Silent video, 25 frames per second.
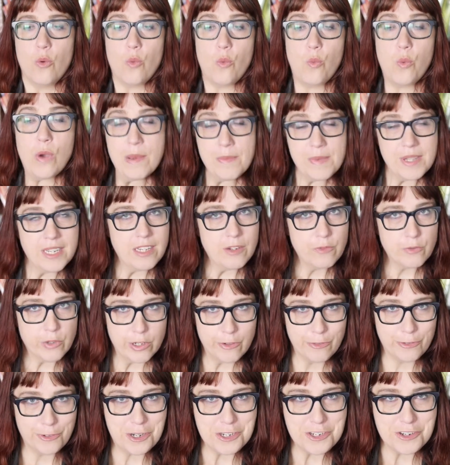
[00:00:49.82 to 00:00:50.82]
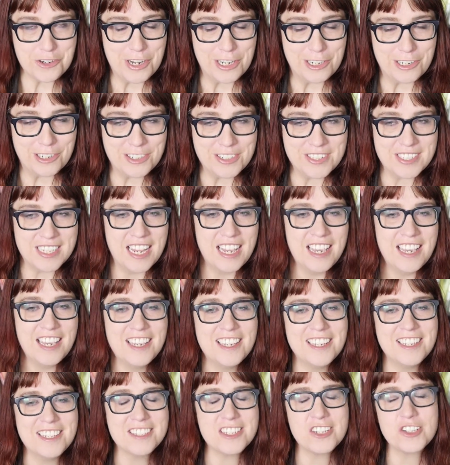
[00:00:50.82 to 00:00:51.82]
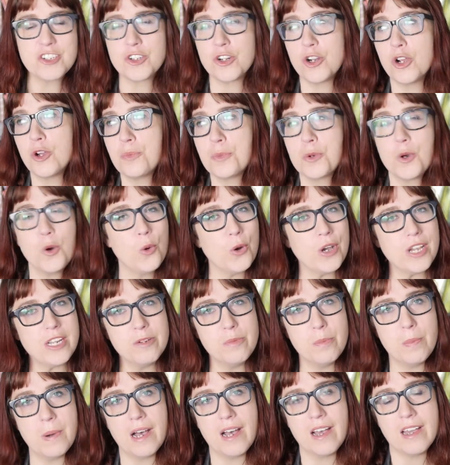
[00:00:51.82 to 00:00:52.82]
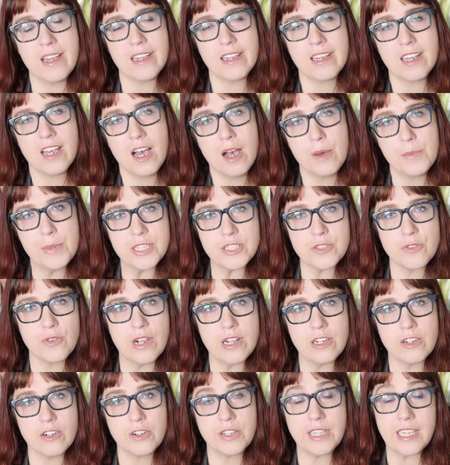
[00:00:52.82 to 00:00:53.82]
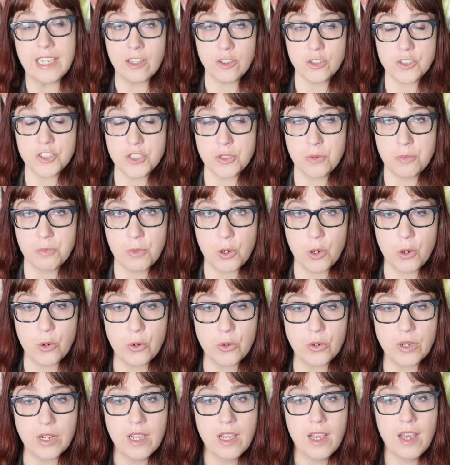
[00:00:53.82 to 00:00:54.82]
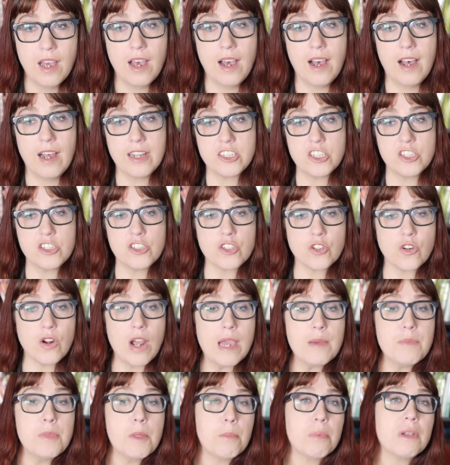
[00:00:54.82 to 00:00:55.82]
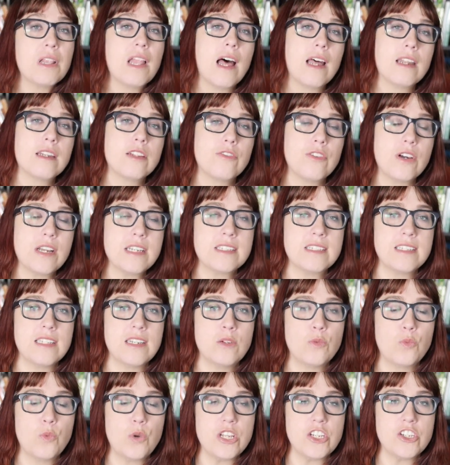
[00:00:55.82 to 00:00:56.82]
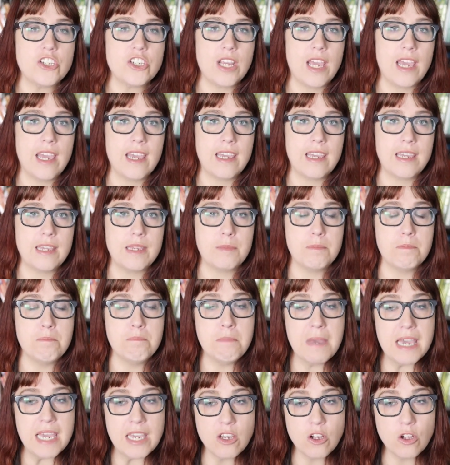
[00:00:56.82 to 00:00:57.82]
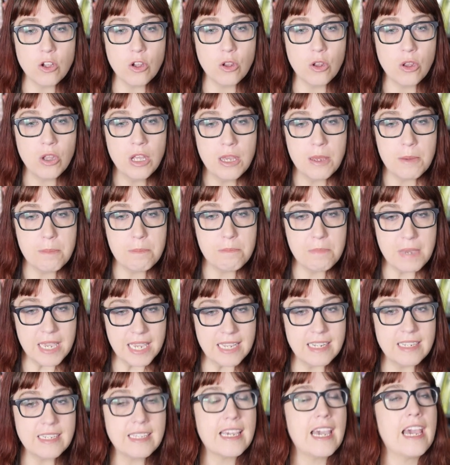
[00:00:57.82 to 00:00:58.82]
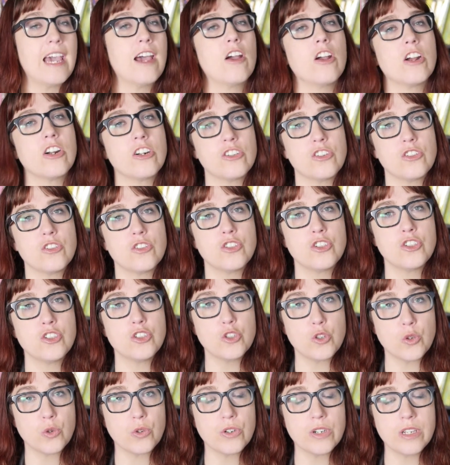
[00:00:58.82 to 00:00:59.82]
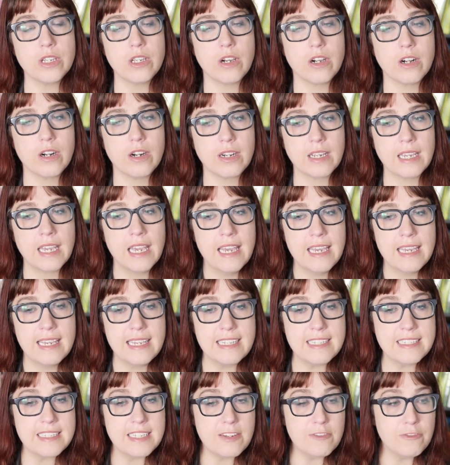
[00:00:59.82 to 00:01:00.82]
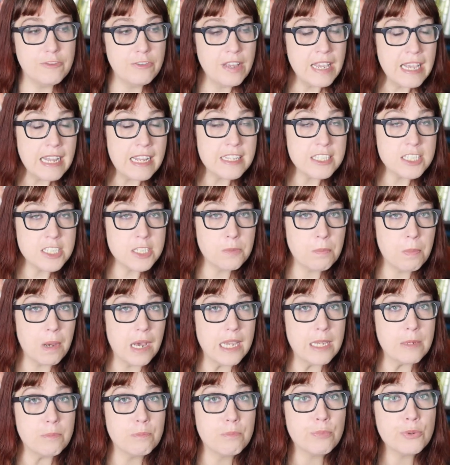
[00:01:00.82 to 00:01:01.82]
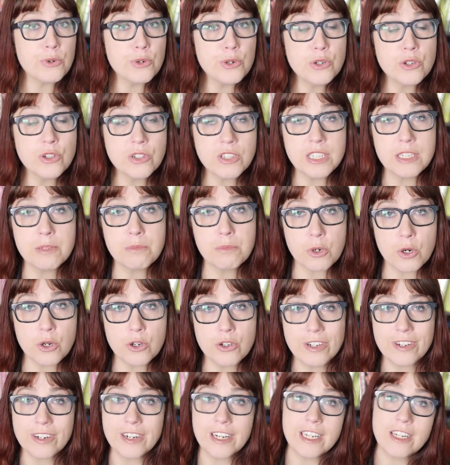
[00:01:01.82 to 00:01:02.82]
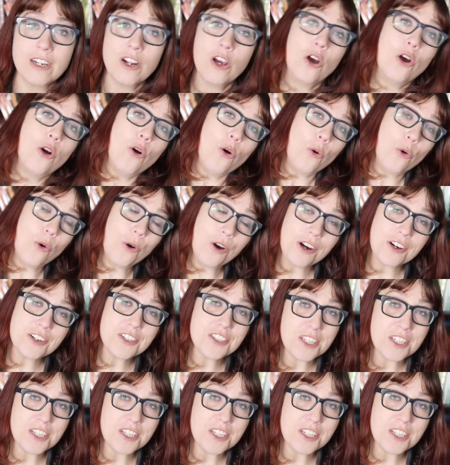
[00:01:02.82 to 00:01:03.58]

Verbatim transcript: Women in refrigerators is a trope coined by comics writer Gail Simone uh, to describe the plot device in which a male main character's story arc is advanced by brutally murdering or